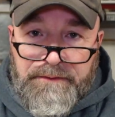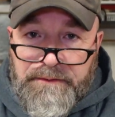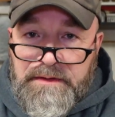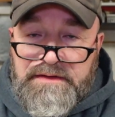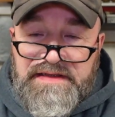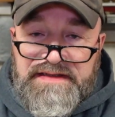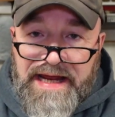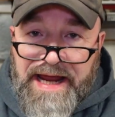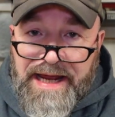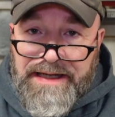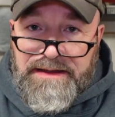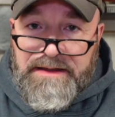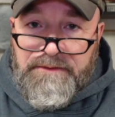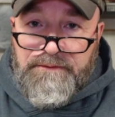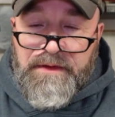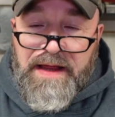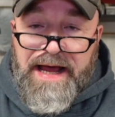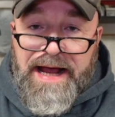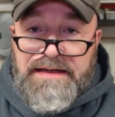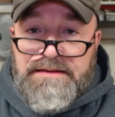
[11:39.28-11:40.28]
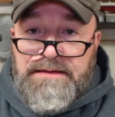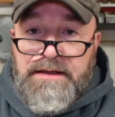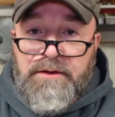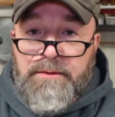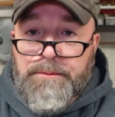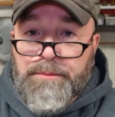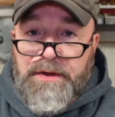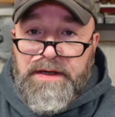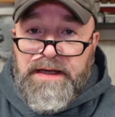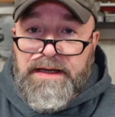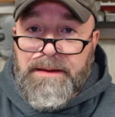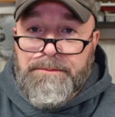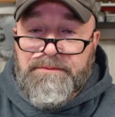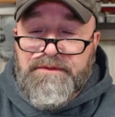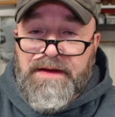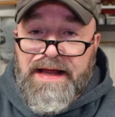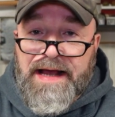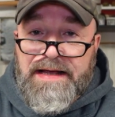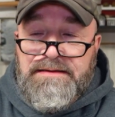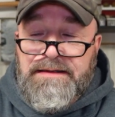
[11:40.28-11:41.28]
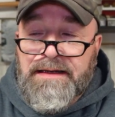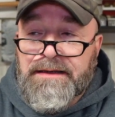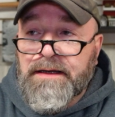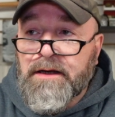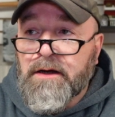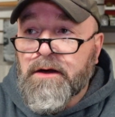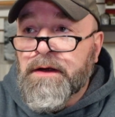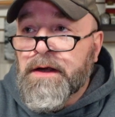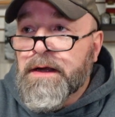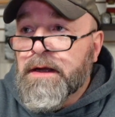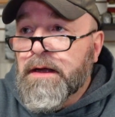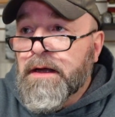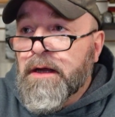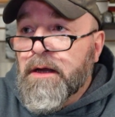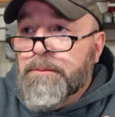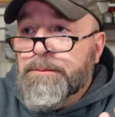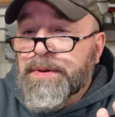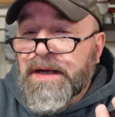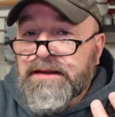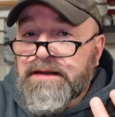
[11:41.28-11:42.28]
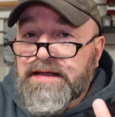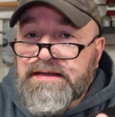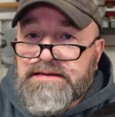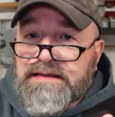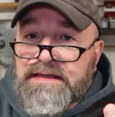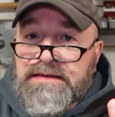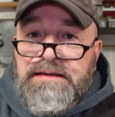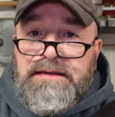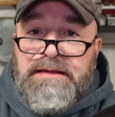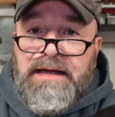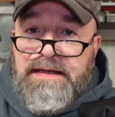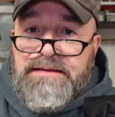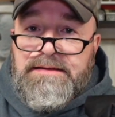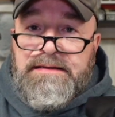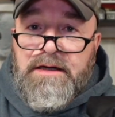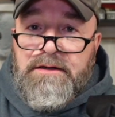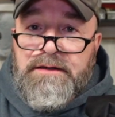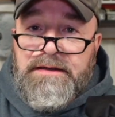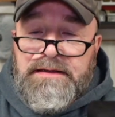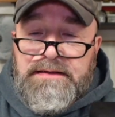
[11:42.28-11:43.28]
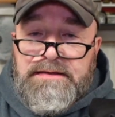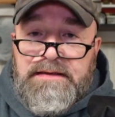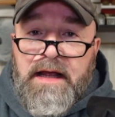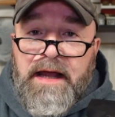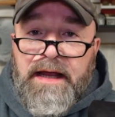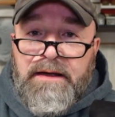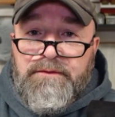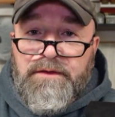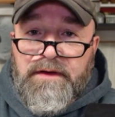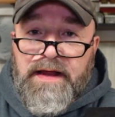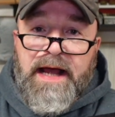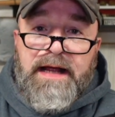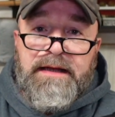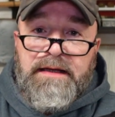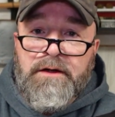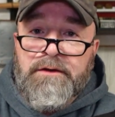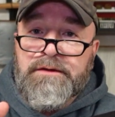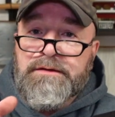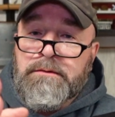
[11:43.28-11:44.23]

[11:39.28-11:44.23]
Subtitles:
Stanley flask, you can put a hip flask in here, but this isn't necessarily designed for that.